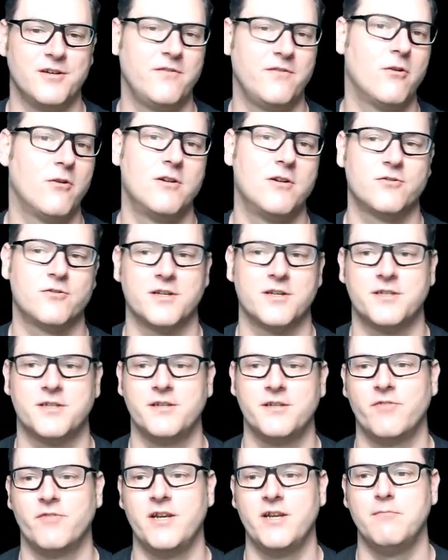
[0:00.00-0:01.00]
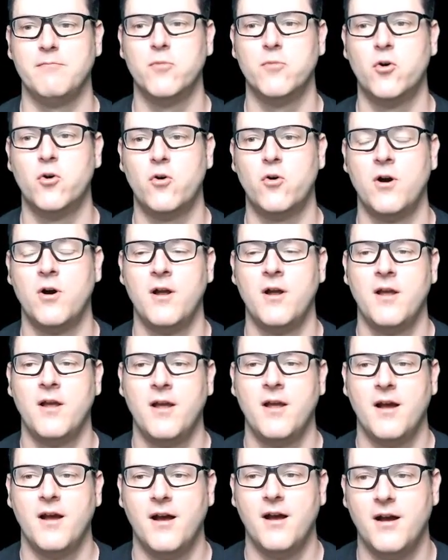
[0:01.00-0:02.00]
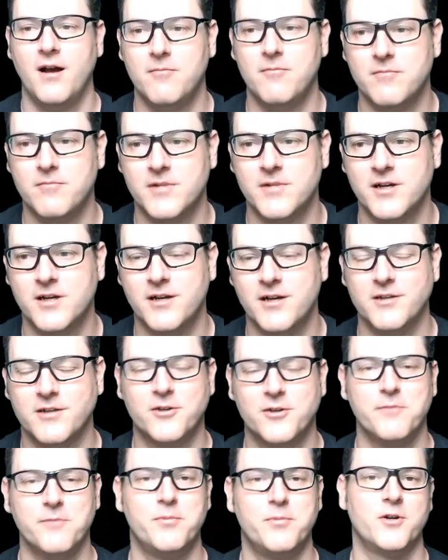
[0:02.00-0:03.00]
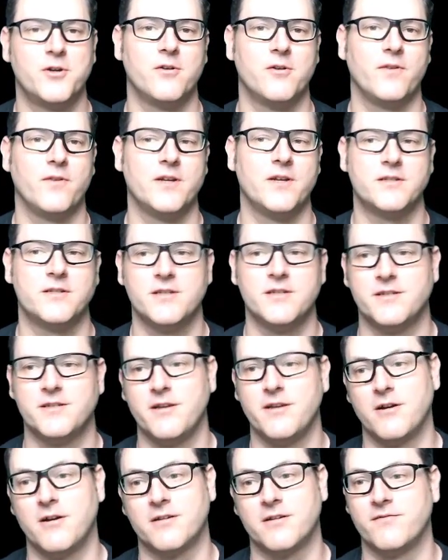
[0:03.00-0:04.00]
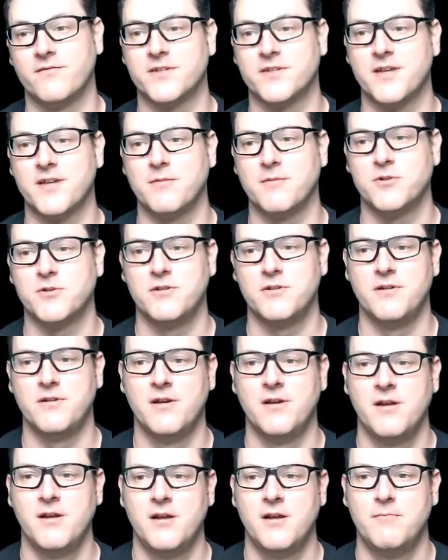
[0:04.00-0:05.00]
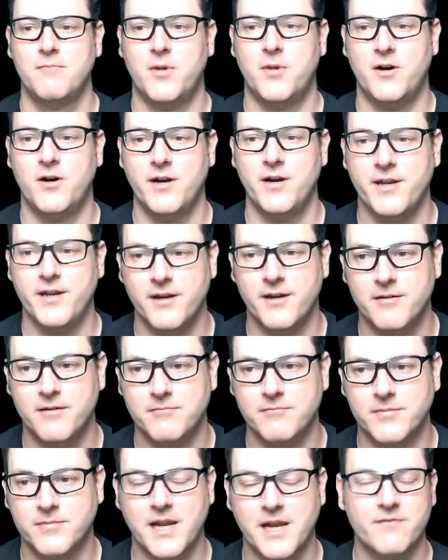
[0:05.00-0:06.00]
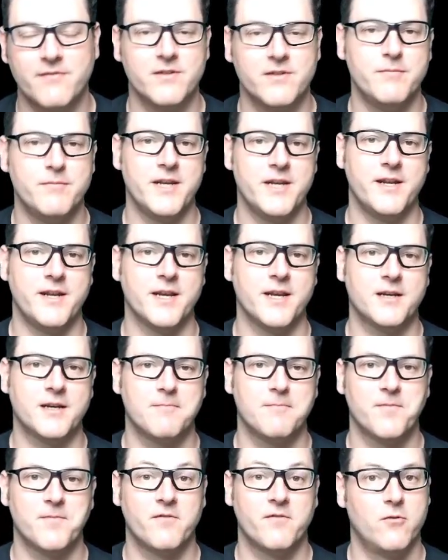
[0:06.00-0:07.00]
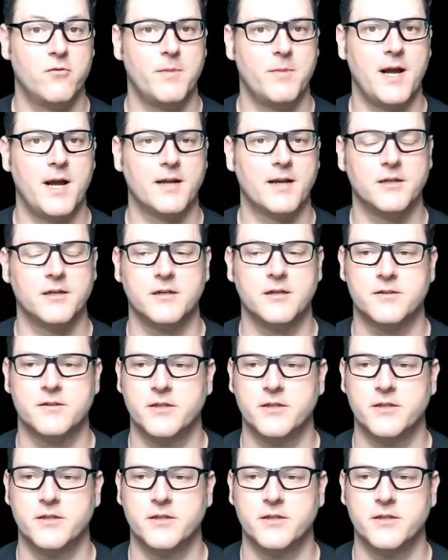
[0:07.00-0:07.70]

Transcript: If you are interested in reading more, a good book on this is The Art of Deception by Kevin Mitnick, a former hacker